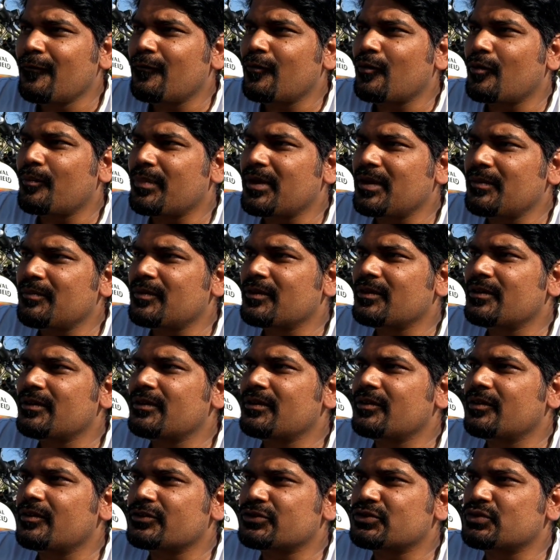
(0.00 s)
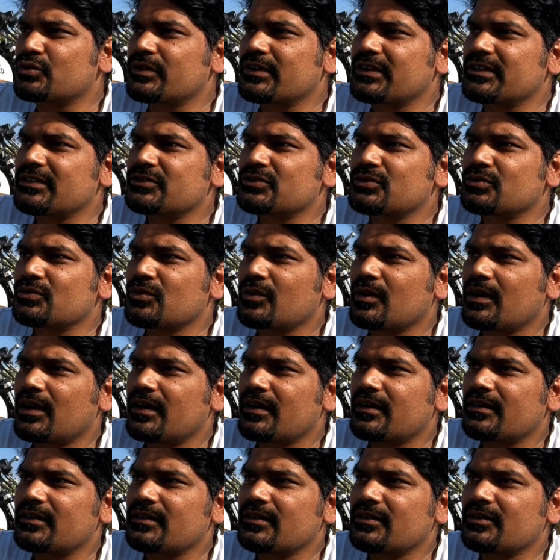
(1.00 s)
for people or students who
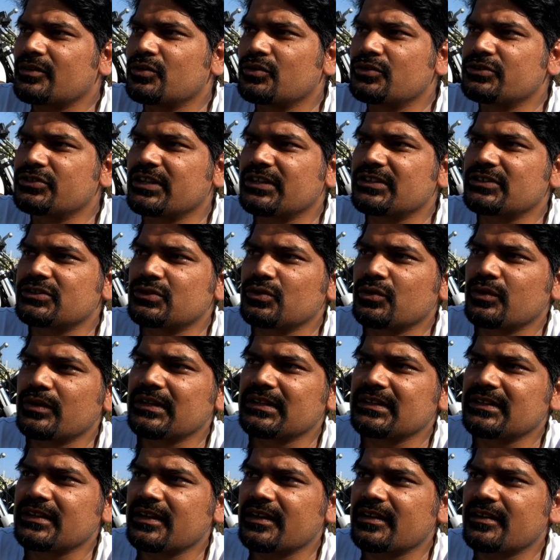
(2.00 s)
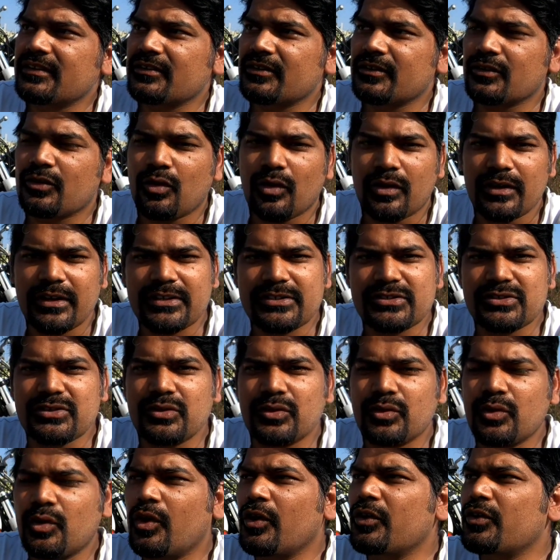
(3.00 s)
are just doing their college
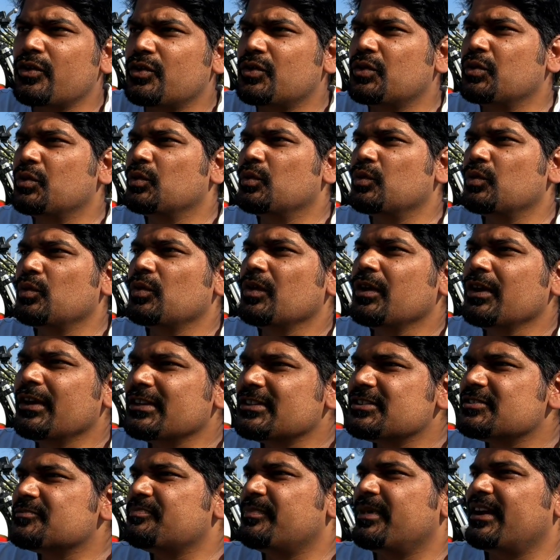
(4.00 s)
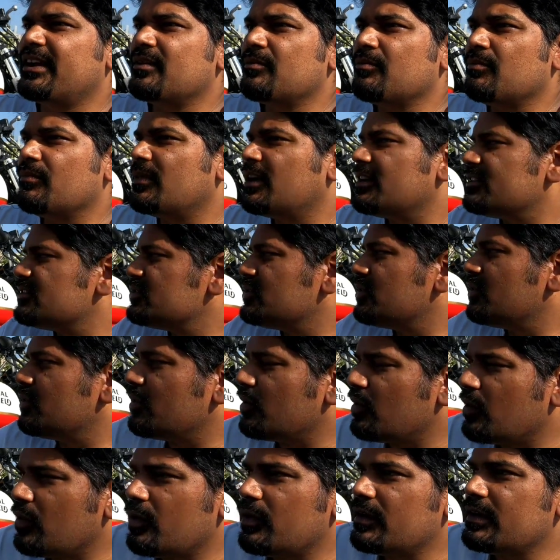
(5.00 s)
not to spend much
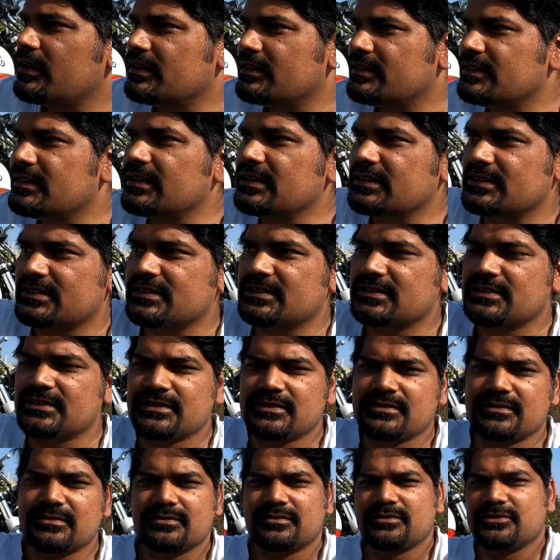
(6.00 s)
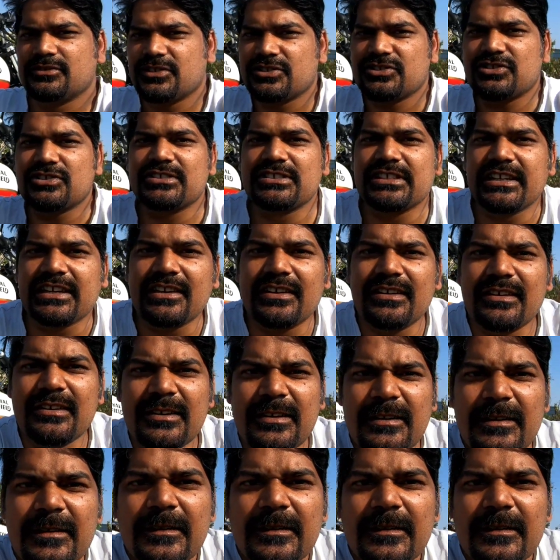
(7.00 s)
on this. Just a second.